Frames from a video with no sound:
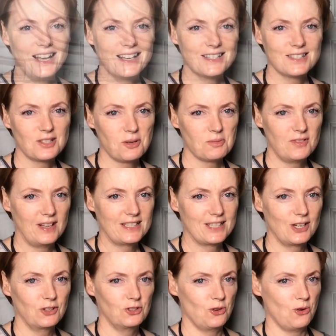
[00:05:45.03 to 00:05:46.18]
light stops
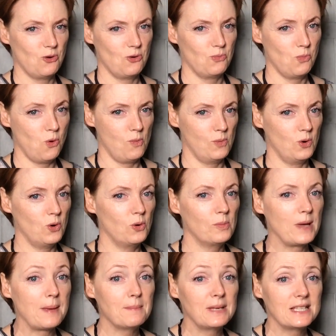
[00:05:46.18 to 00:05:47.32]
flashing on your warm orb,
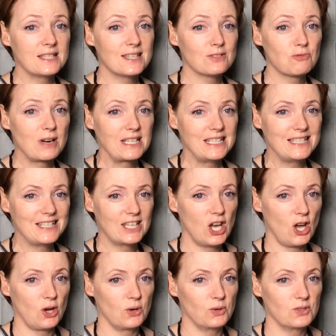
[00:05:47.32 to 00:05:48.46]
it means it's ready to
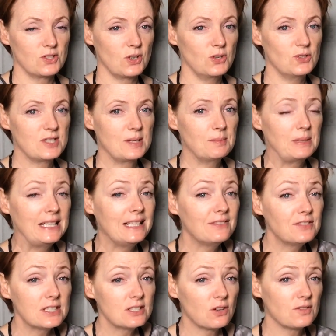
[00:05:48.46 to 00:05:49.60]
go. So you simply
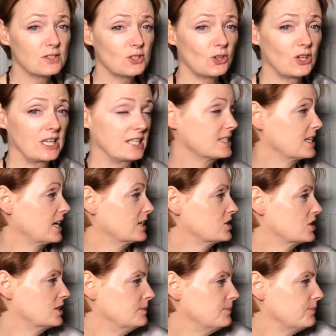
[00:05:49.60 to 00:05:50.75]
lift it off the docking
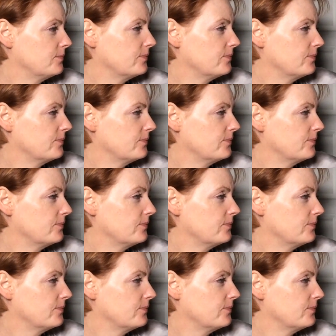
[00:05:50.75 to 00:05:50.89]
station,